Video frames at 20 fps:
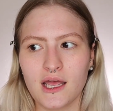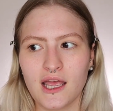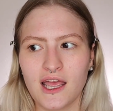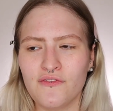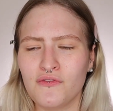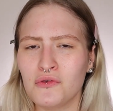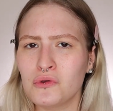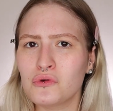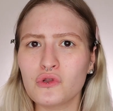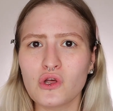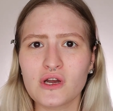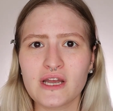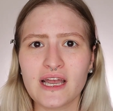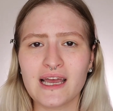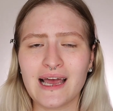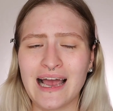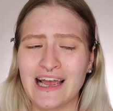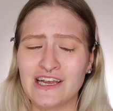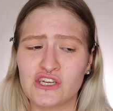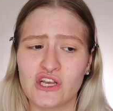if you look
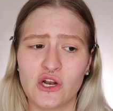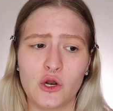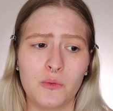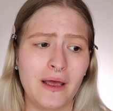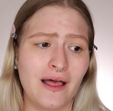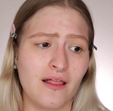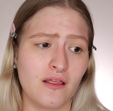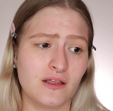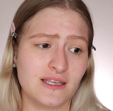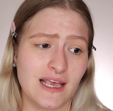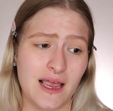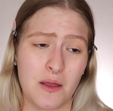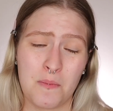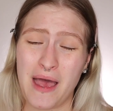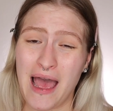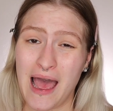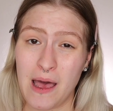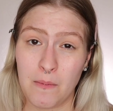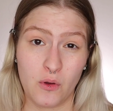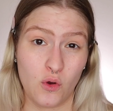at eyeshadow palettes like
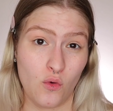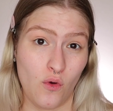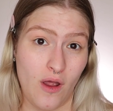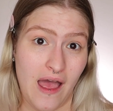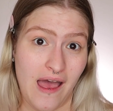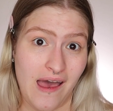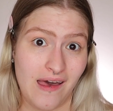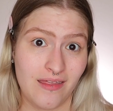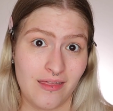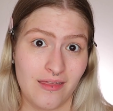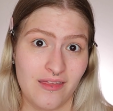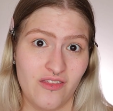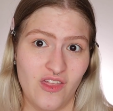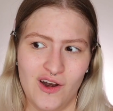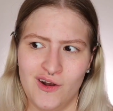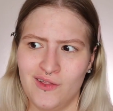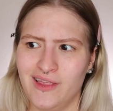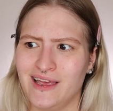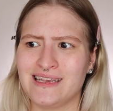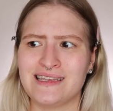Pat McGrath
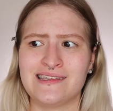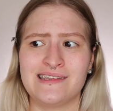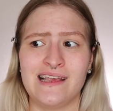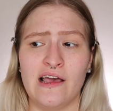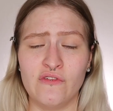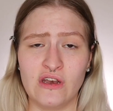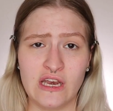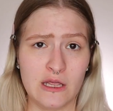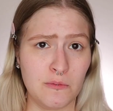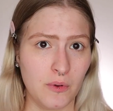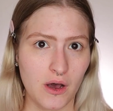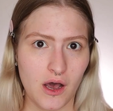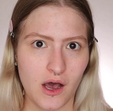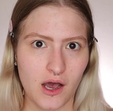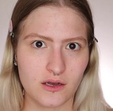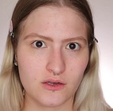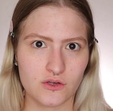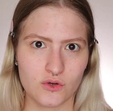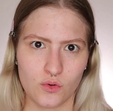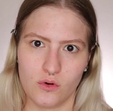that are like $70,